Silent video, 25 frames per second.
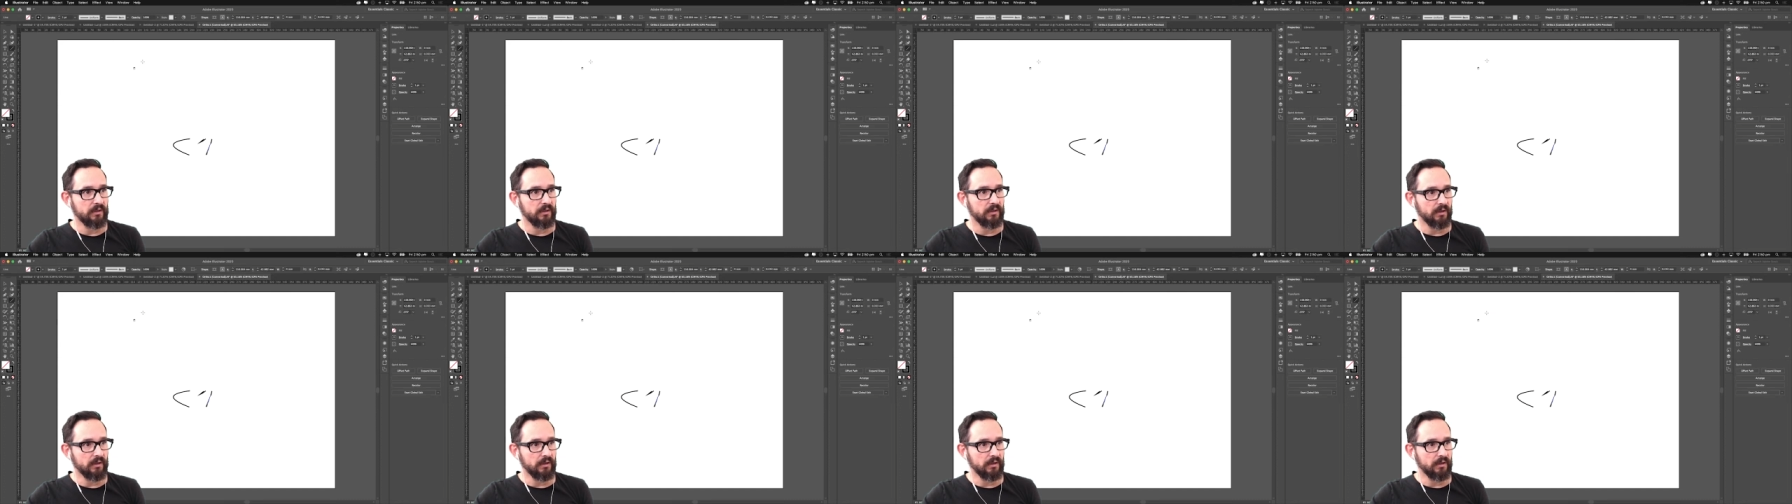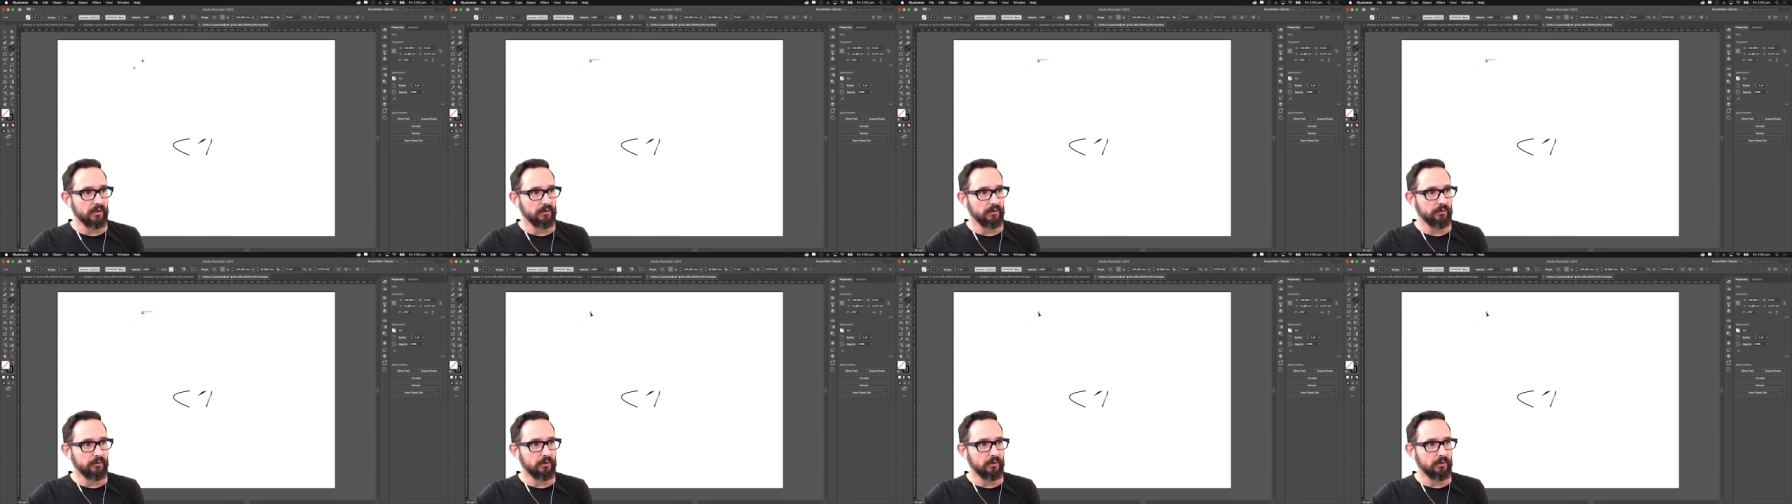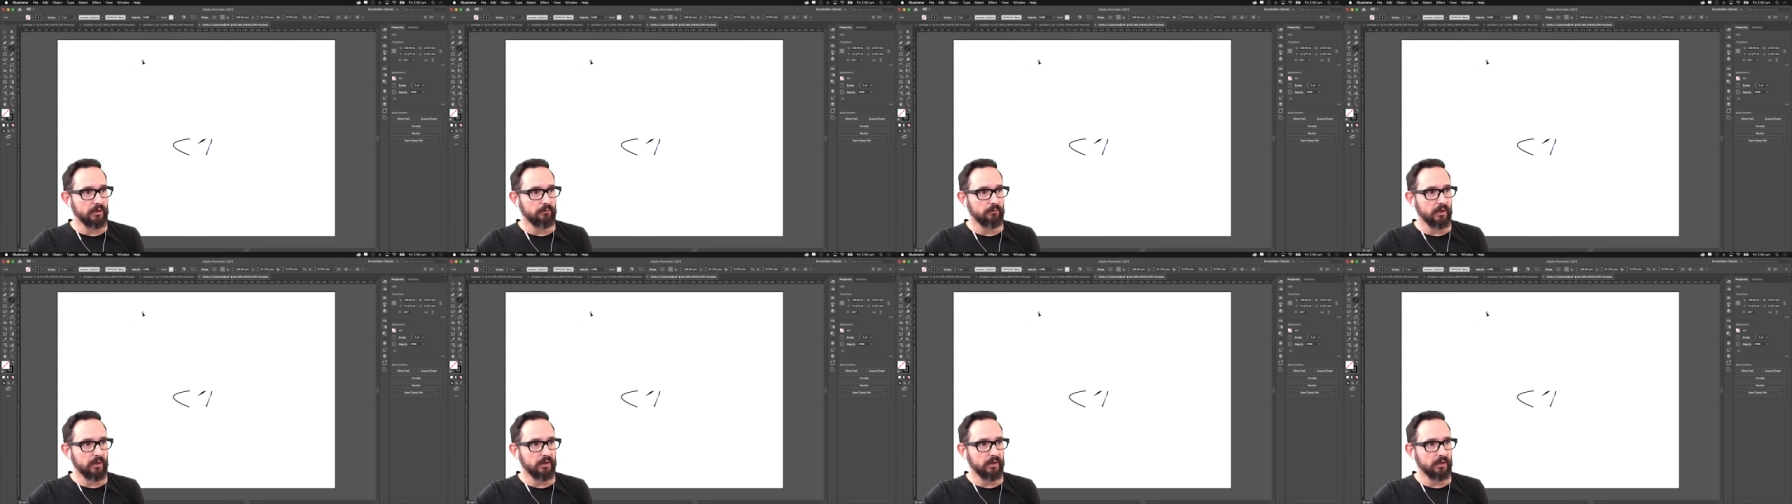If you
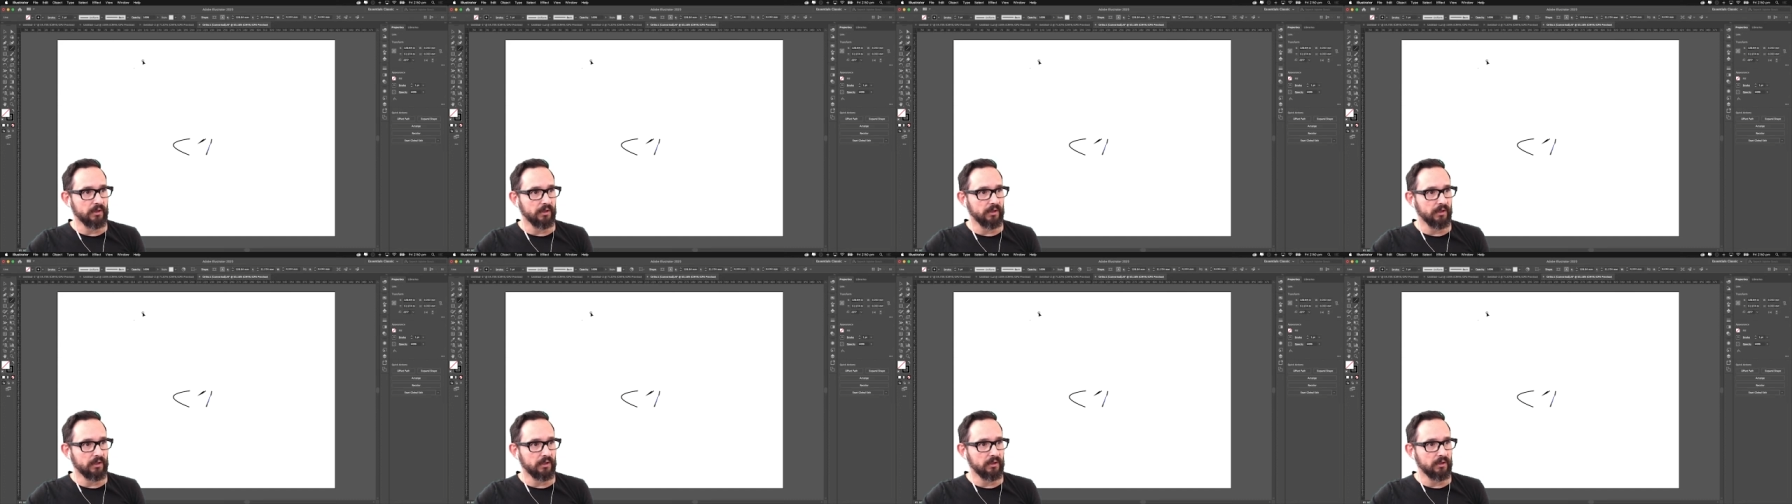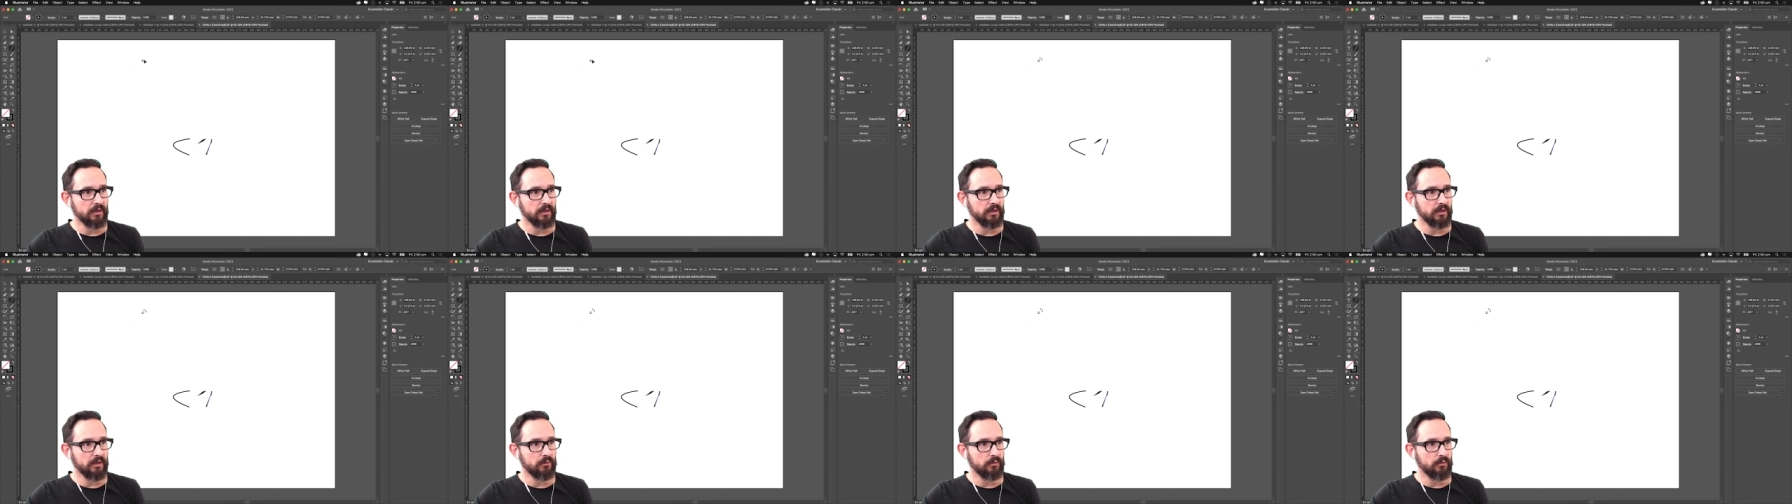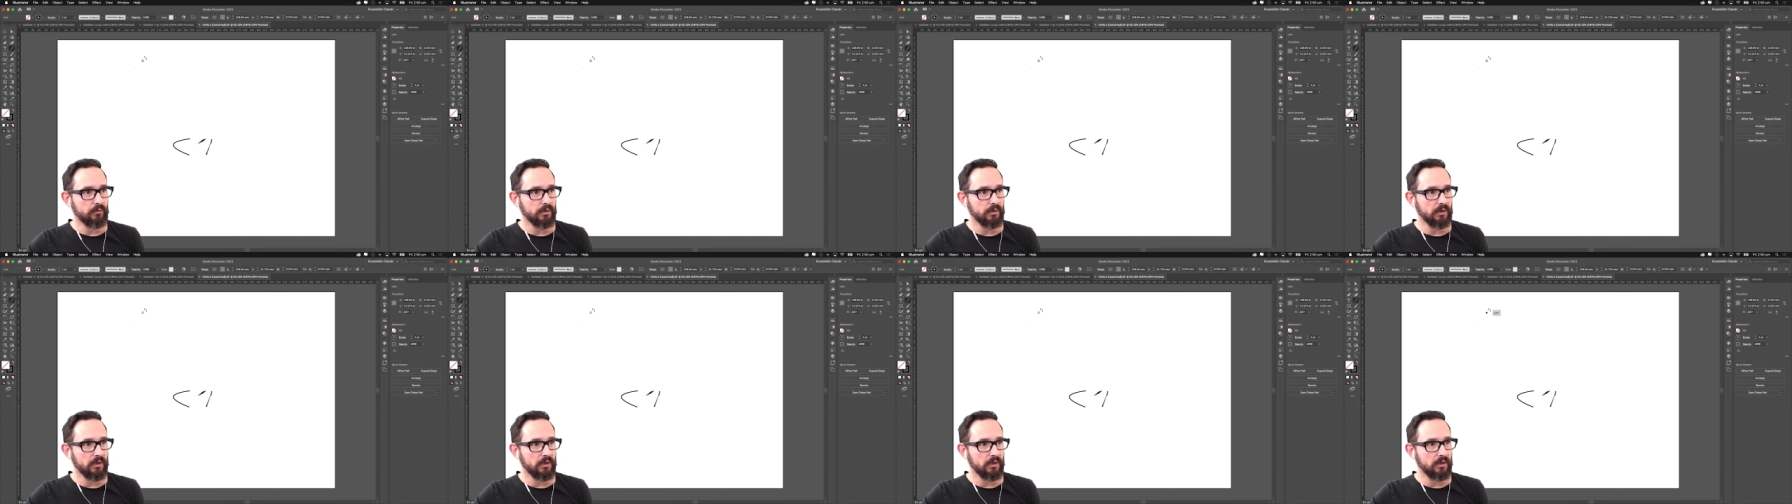give one click, it
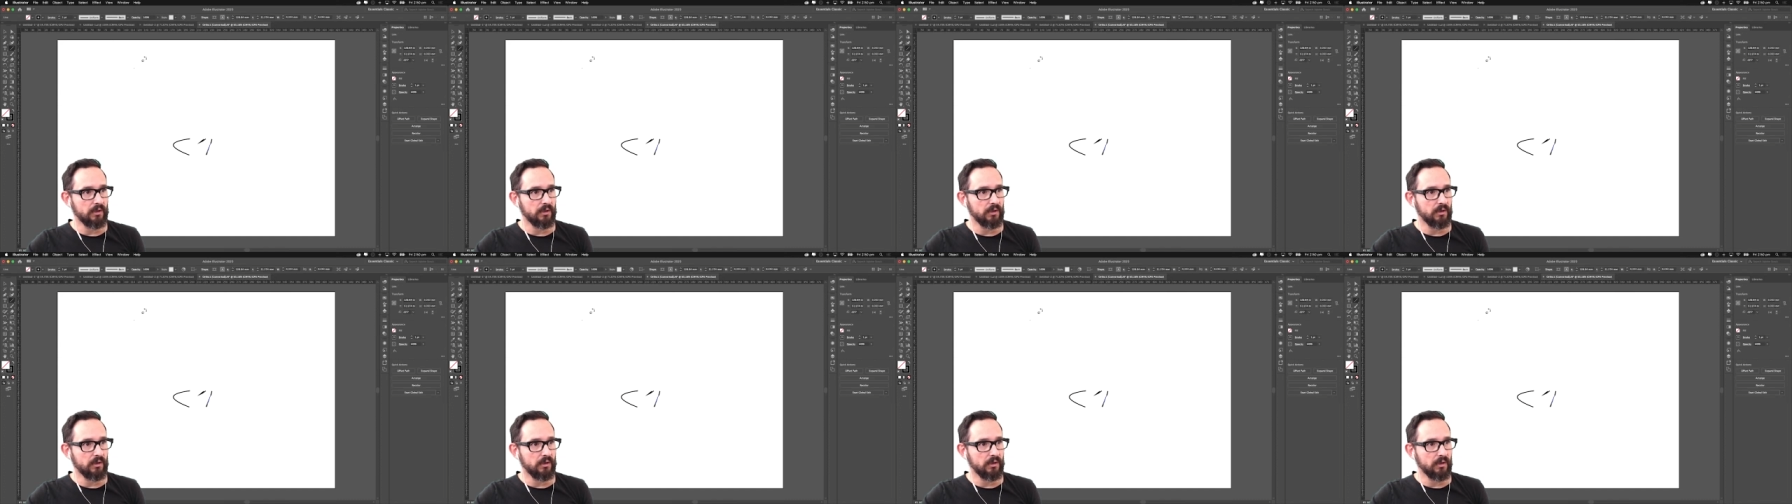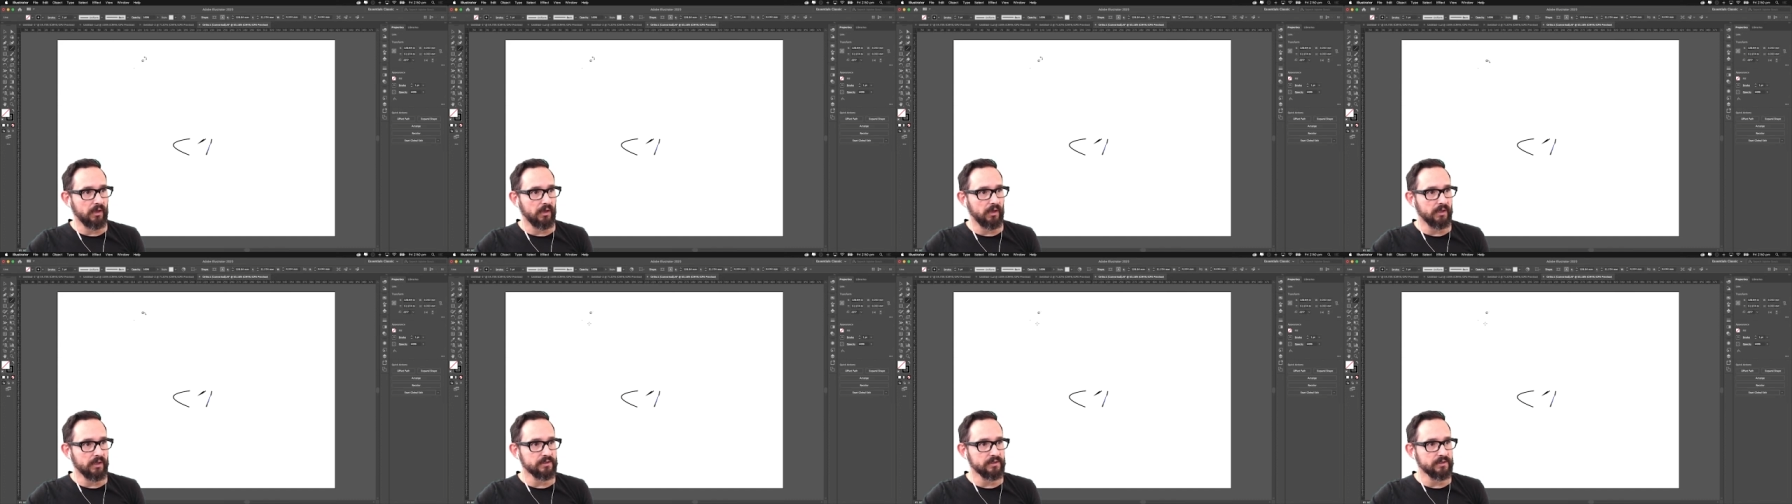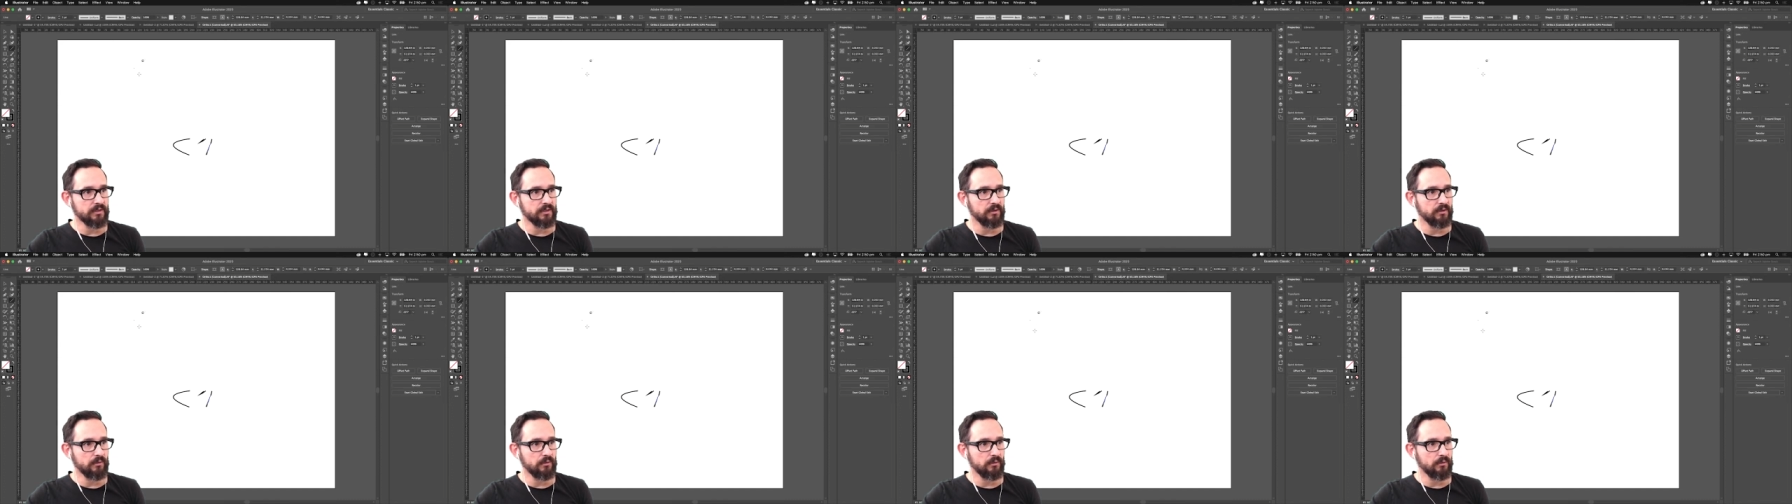will
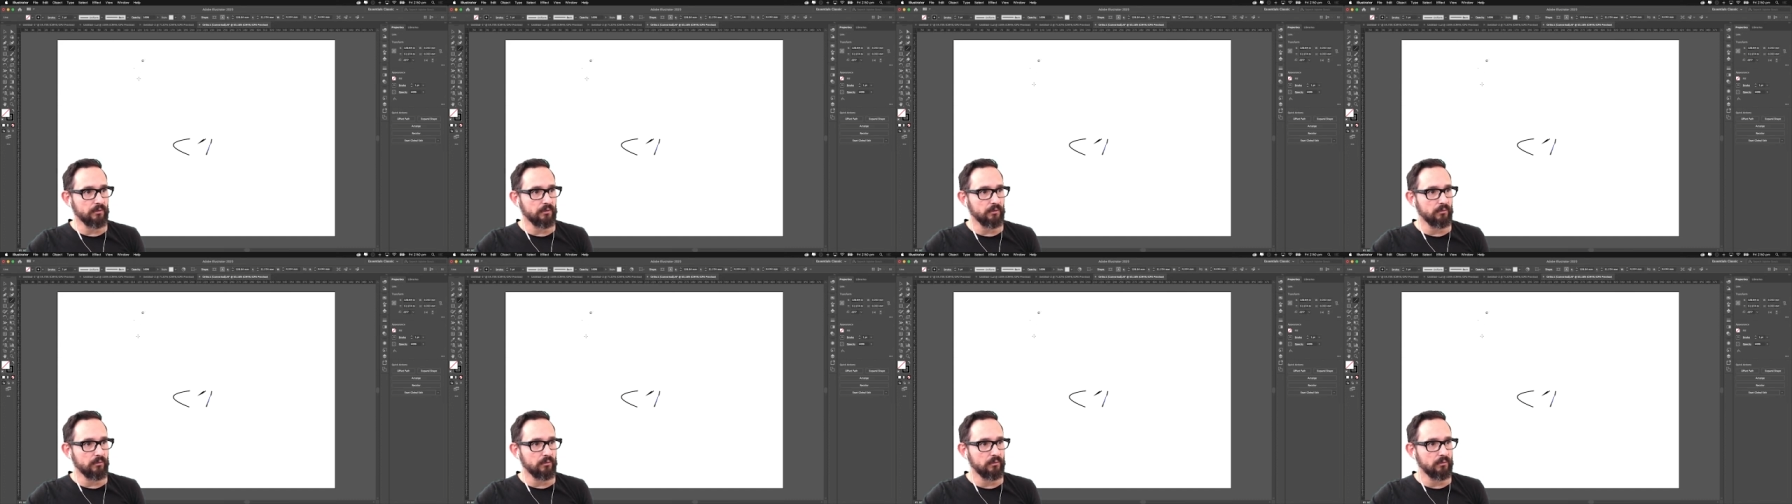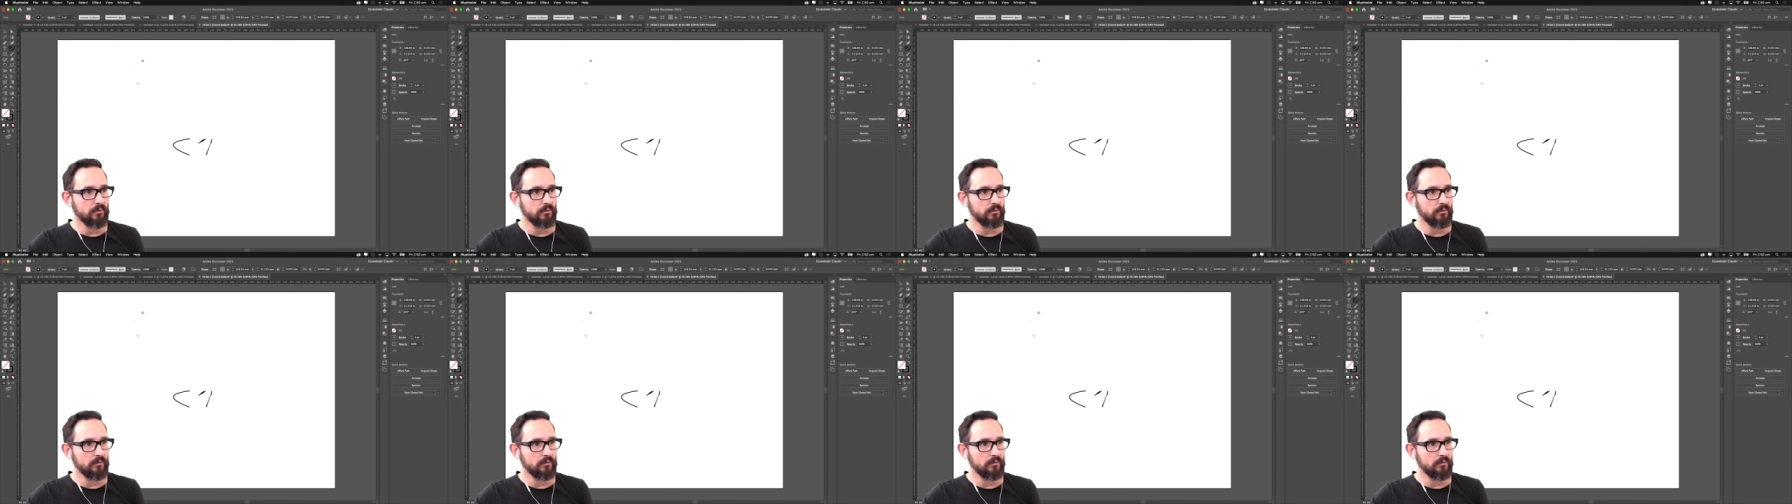ask you